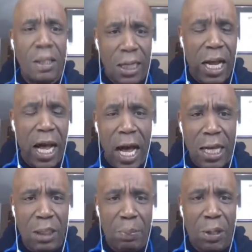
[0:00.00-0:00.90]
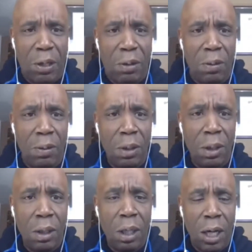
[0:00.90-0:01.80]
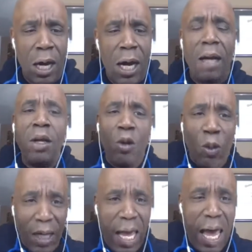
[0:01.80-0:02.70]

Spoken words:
to the hospital, you want to